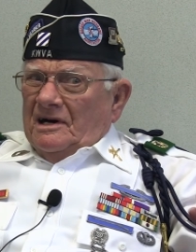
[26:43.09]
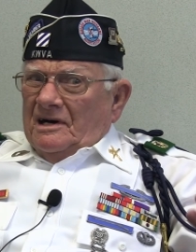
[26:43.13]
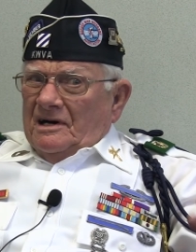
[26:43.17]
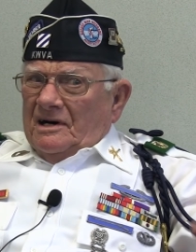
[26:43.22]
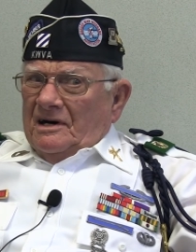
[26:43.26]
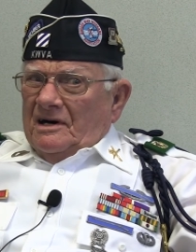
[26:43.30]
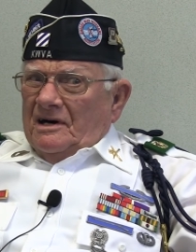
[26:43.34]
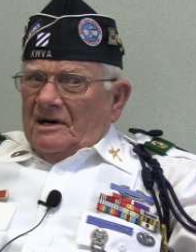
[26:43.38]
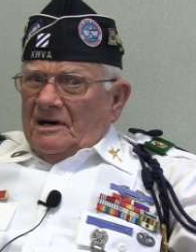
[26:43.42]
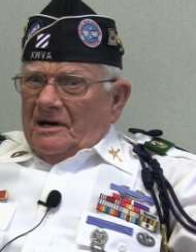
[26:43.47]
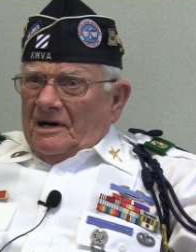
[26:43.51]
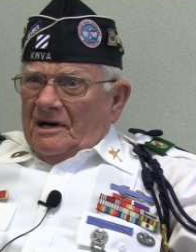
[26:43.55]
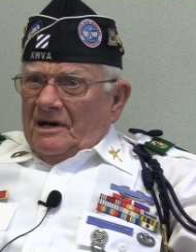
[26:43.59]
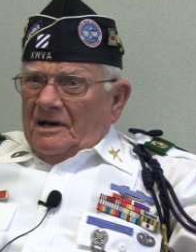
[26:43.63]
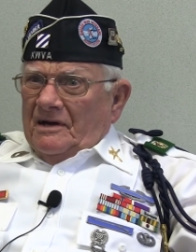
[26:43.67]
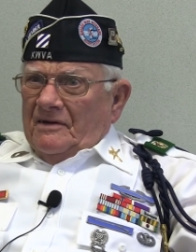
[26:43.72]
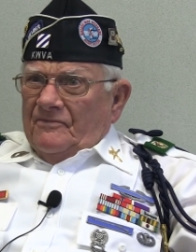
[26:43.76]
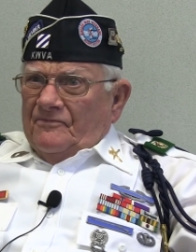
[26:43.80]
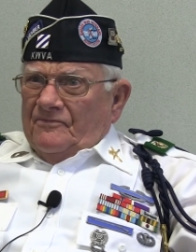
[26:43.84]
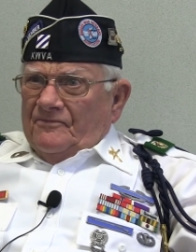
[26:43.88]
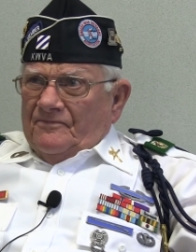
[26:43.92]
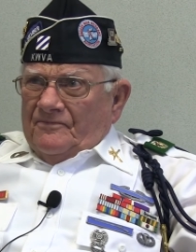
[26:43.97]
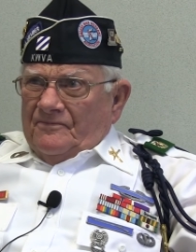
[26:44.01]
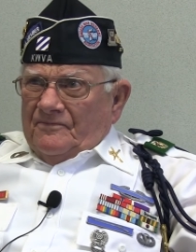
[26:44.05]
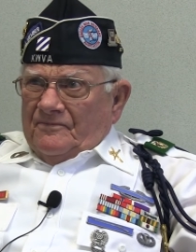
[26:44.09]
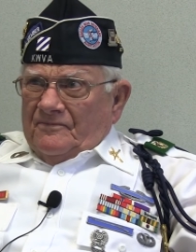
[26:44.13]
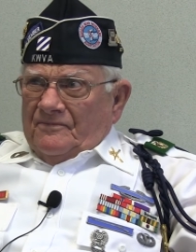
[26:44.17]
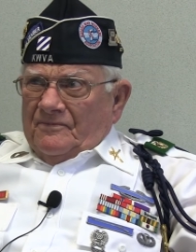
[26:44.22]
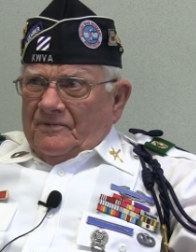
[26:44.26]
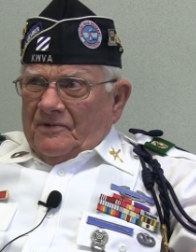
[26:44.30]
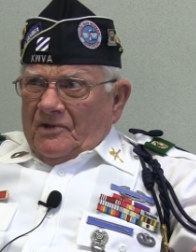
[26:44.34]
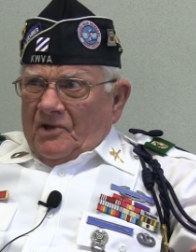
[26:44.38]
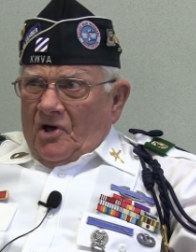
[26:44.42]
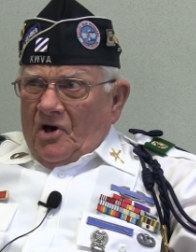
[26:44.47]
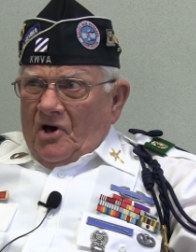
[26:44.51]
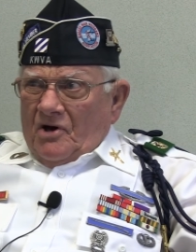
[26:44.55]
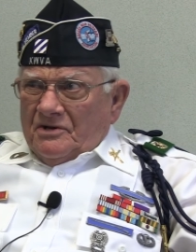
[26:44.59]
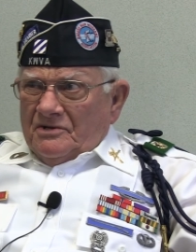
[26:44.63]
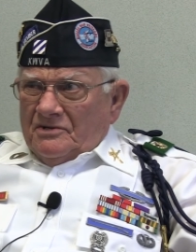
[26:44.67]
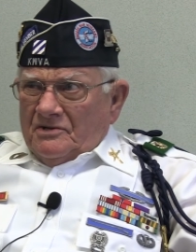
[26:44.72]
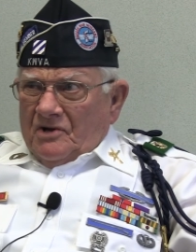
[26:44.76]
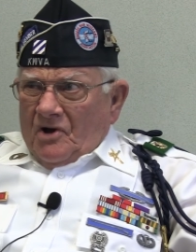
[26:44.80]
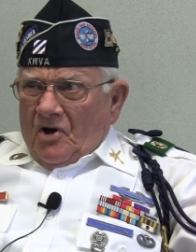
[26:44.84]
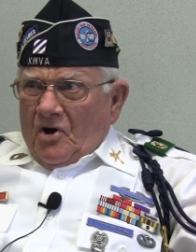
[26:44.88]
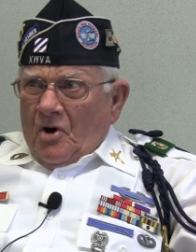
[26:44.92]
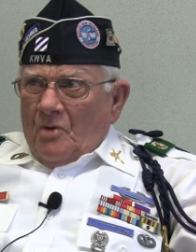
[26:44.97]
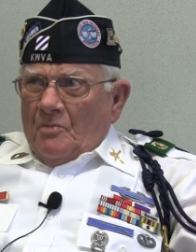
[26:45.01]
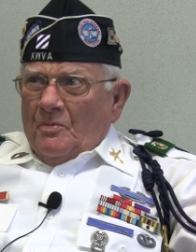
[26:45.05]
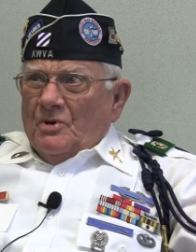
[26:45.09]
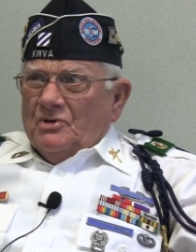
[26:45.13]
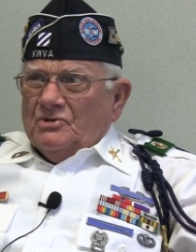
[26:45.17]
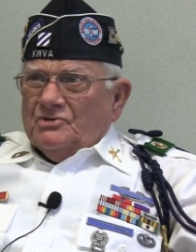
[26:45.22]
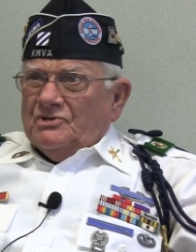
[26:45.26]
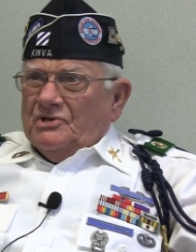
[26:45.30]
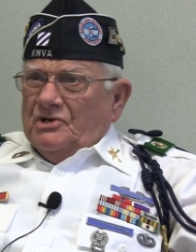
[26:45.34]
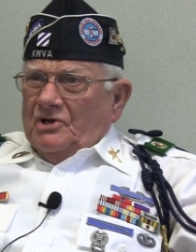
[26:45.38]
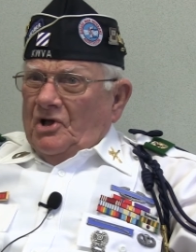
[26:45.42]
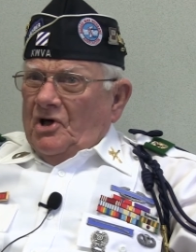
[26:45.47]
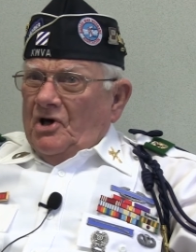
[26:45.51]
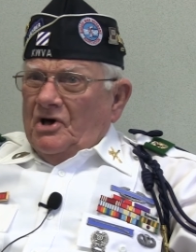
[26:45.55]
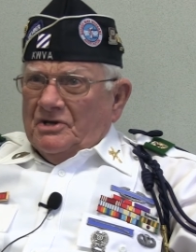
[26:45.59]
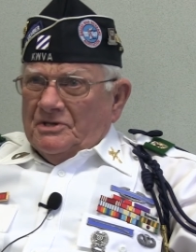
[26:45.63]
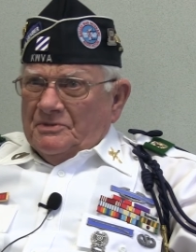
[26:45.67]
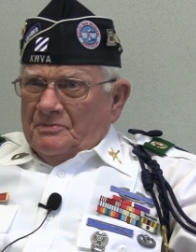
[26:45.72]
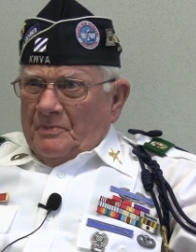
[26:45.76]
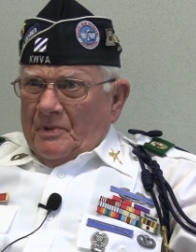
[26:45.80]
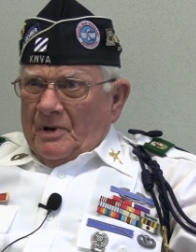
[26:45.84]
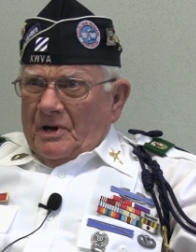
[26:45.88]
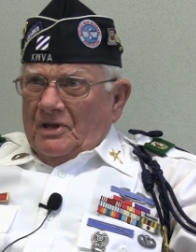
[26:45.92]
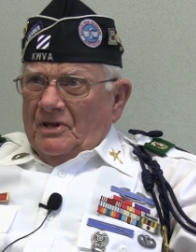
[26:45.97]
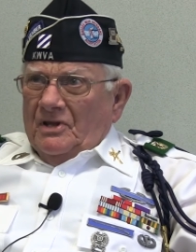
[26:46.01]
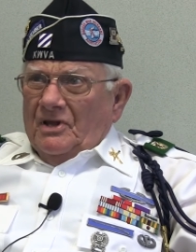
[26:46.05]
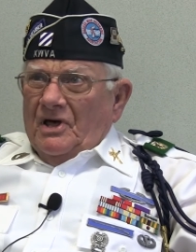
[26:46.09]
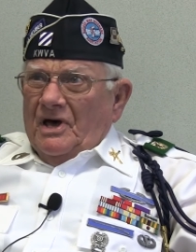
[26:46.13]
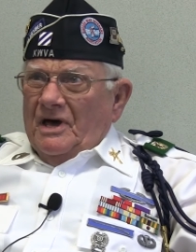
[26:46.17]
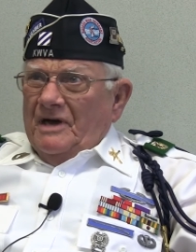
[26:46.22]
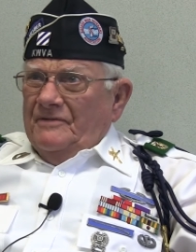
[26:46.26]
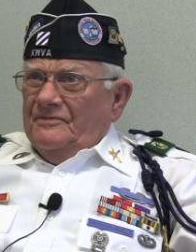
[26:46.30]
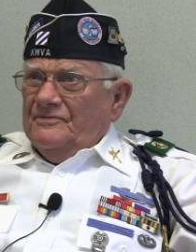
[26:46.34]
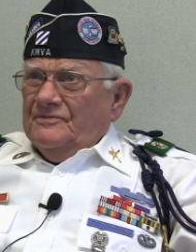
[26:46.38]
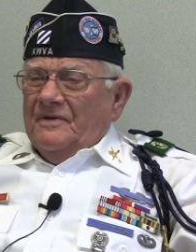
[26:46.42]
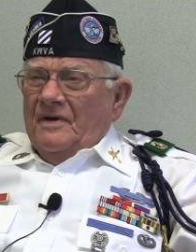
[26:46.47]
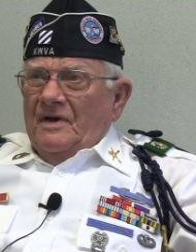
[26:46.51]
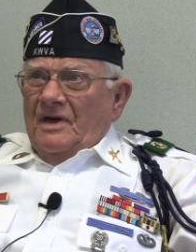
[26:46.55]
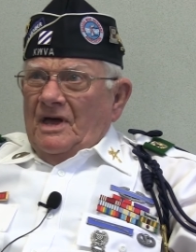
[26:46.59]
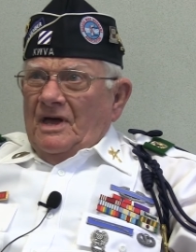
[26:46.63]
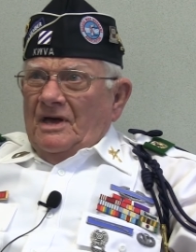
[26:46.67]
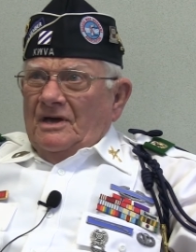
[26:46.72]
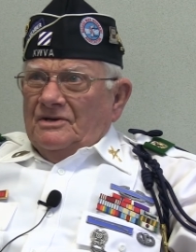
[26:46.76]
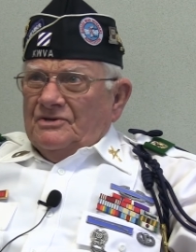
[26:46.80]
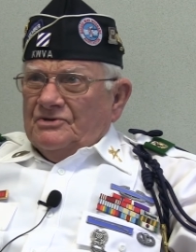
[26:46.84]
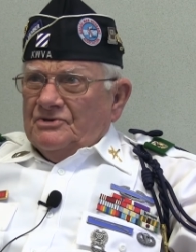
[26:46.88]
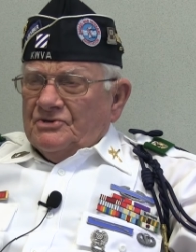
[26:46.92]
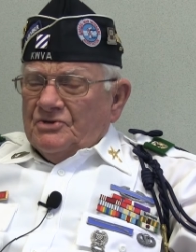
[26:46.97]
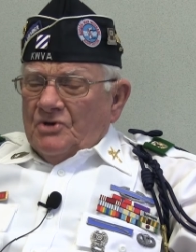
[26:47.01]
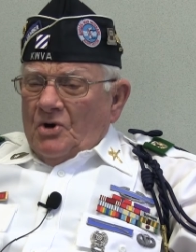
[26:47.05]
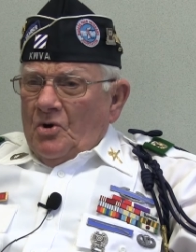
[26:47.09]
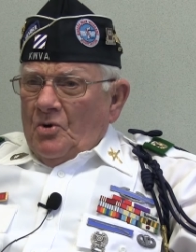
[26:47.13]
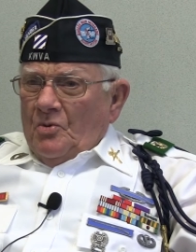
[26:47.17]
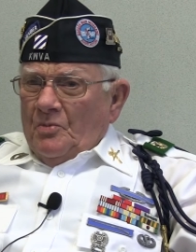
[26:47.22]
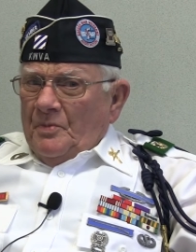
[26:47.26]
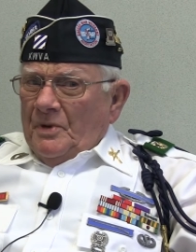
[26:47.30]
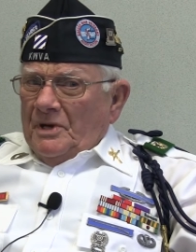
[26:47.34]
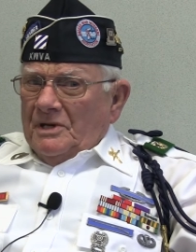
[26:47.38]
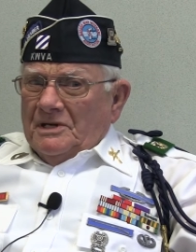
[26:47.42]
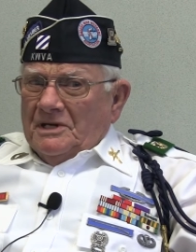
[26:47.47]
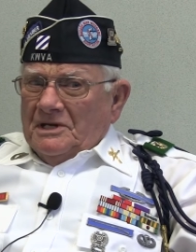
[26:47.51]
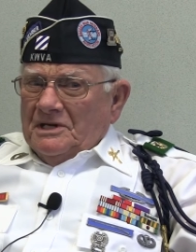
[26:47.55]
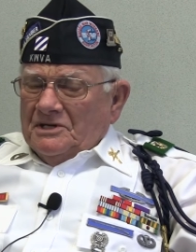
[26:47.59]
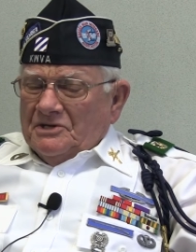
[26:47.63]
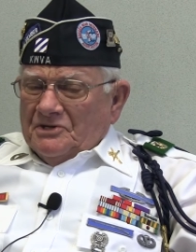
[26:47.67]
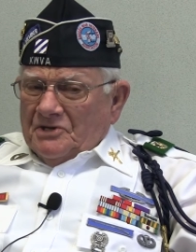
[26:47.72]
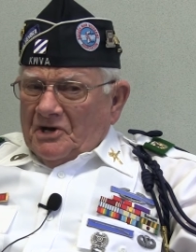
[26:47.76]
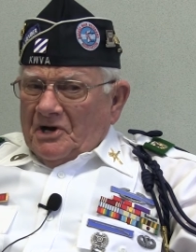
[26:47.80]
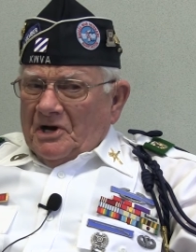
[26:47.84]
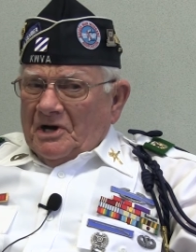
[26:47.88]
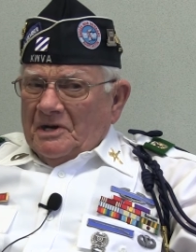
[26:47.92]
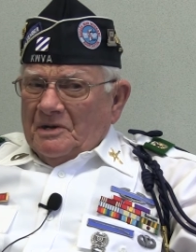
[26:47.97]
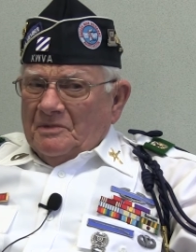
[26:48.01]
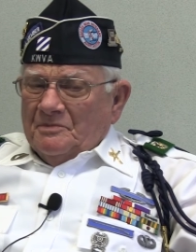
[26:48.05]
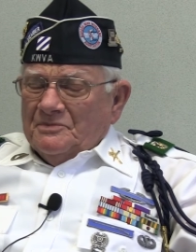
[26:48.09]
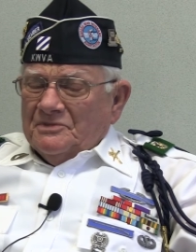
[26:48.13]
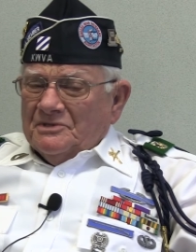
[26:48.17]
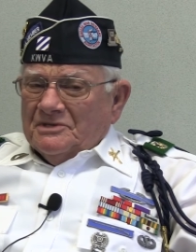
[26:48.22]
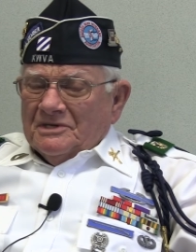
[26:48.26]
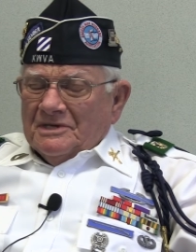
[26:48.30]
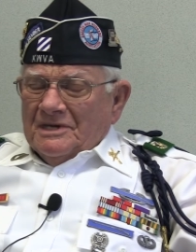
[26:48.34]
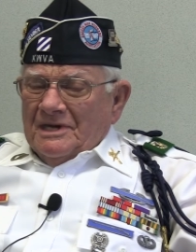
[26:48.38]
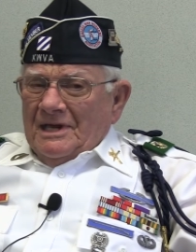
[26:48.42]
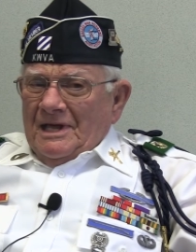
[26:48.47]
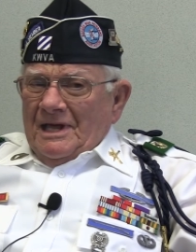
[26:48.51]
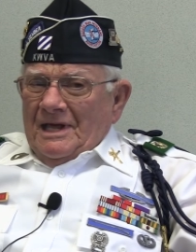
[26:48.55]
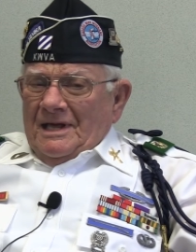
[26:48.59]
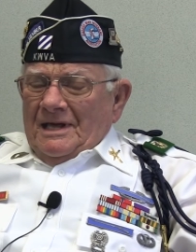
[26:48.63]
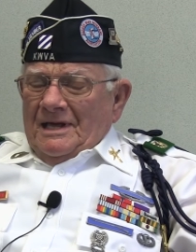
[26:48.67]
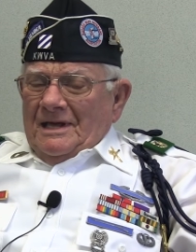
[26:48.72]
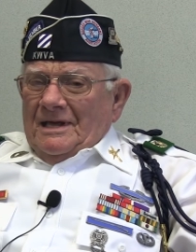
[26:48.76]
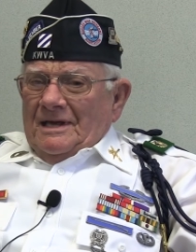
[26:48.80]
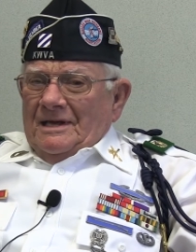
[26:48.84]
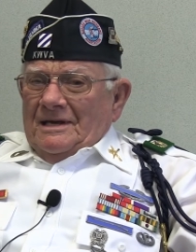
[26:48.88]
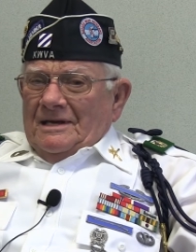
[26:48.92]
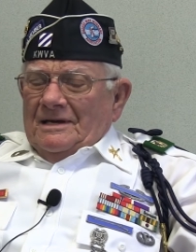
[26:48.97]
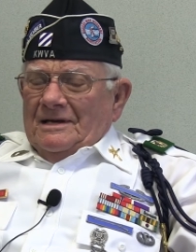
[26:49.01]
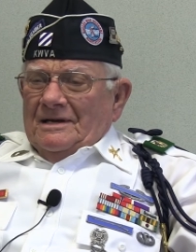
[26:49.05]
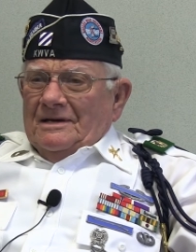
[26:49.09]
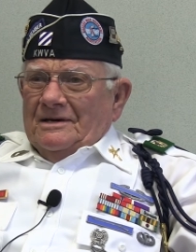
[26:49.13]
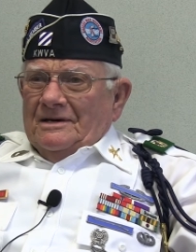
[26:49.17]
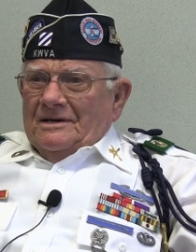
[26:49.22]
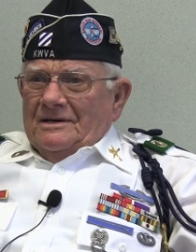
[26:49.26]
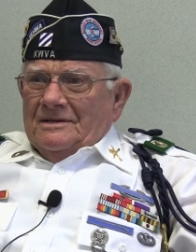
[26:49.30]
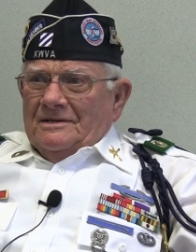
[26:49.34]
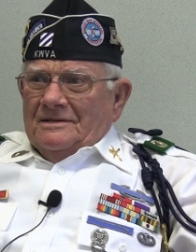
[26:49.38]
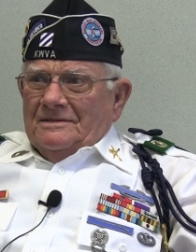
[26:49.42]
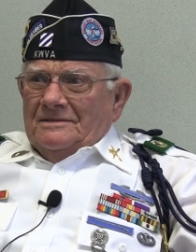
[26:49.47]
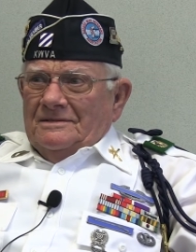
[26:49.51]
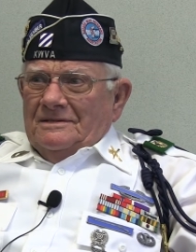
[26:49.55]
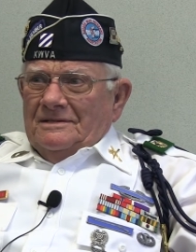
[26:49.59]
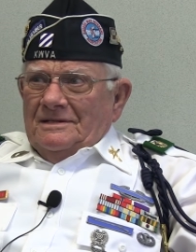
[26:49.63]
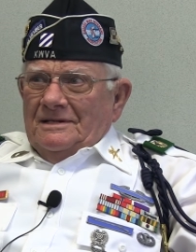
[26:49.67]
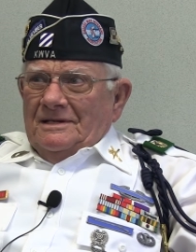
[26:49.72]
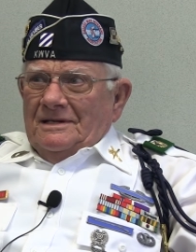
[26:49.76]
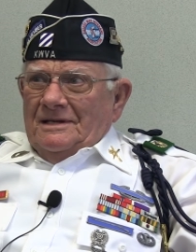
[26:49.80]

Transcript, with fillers: uh, I lost, almost lost my life so many times uh,